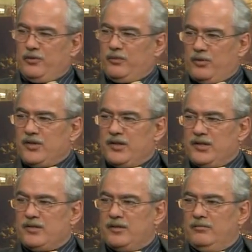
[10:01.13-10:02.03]
with the prison
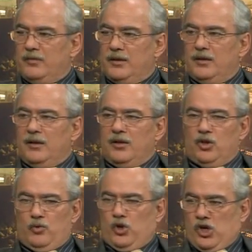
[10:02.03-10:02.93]
system,
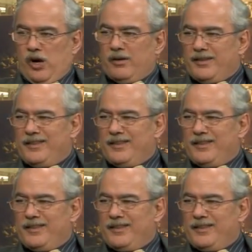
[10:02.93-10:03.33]
you would show it.